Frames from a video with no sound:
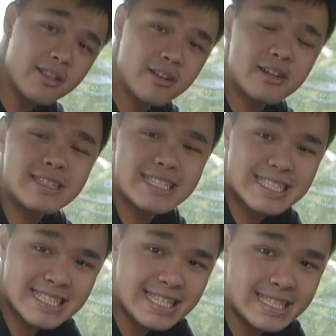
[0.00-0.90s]
under the
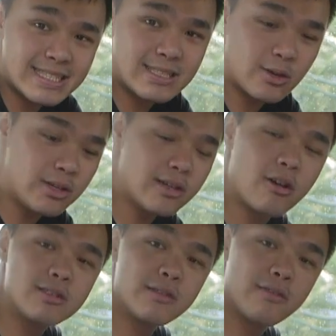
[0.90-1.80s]
seats, so you can
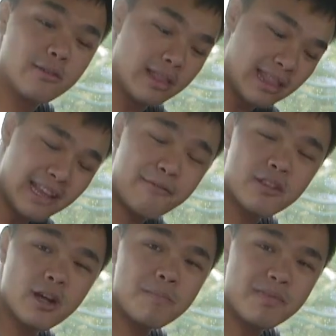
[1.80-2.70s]
also lift
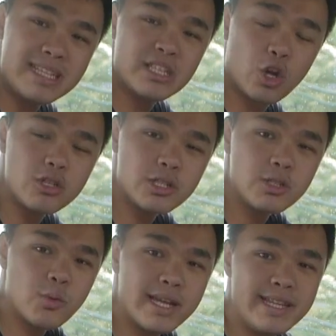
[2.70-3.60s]
up these
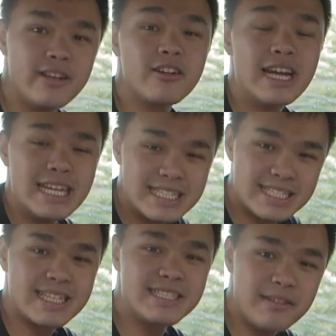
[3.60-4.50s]
cushions right here
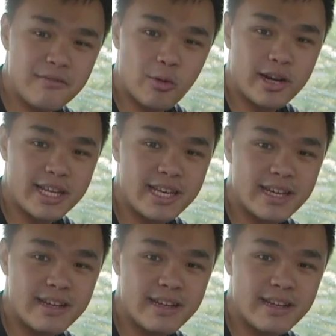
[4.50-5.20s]
60/40.